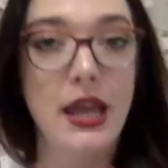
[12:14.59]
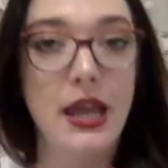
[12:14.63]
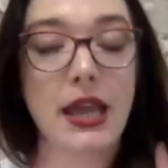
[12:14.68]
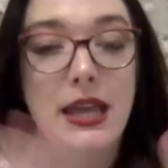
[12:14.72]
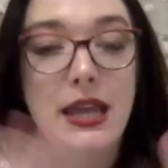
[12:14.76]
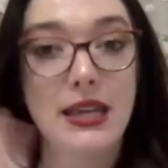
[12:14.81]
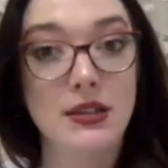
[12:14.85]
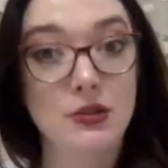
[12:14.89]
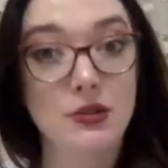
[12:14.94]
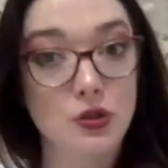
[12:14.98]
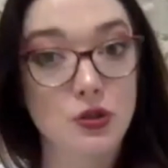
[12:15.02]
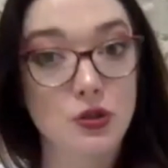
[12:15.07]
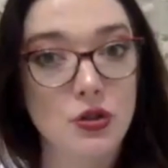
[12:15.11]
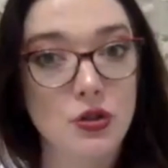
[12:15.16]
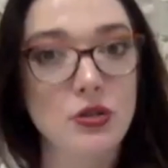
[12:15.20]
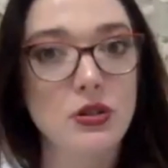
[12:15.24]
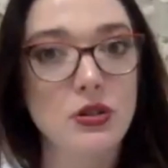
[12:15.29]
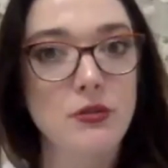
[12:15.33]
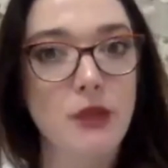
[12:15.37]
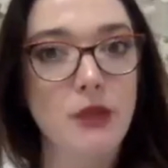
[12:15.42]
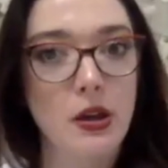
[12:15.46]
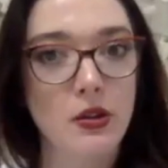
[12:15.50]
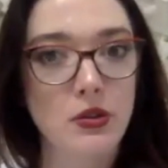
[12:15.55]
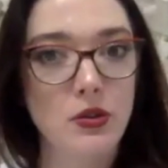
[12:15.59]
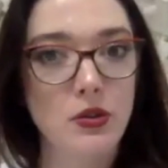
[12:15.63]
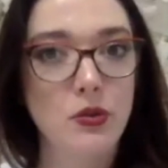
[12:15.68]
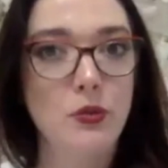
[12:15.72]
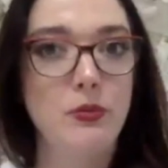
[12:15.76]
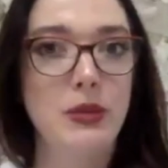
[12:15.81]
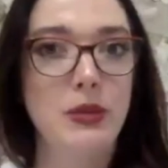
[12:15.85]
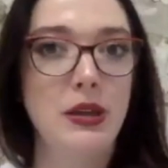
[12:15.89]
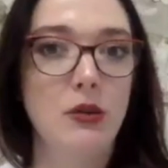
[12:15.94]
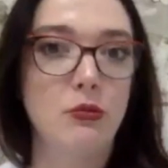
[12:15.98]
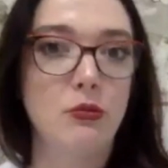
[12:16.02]
It's just about you
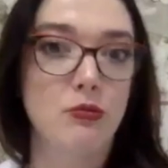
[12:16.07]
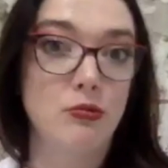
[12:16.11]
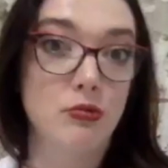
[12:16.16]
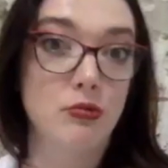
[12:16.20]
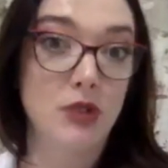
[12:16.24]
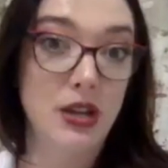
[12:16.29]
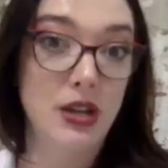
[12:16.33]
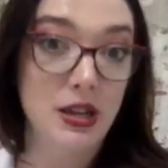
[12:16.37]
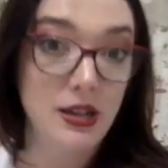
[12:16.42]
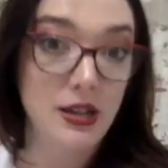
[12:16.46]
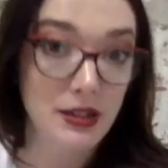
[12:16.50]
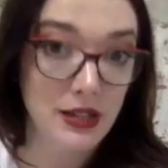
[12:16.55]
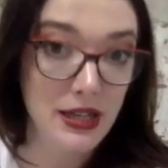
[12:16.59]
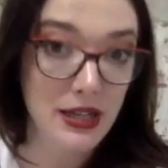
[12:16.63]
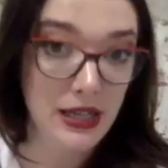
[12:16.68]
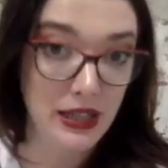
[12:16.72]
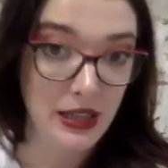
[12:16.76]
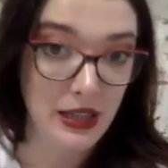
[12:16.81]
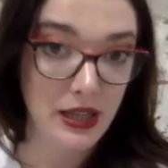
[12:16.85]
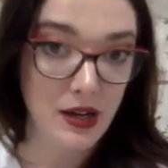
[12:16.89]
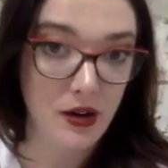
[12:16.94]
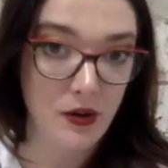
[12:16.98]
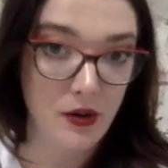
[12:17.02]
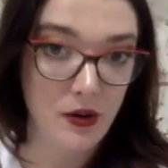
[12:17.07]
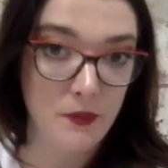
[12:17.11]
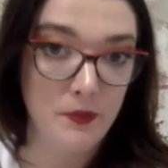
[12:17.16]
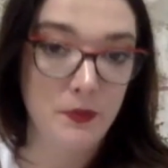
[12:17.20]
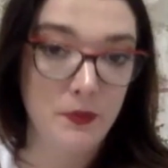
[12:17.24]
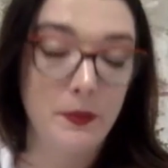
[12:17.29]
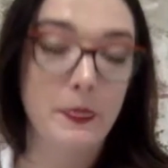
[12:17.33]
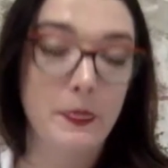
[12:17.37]
being really clear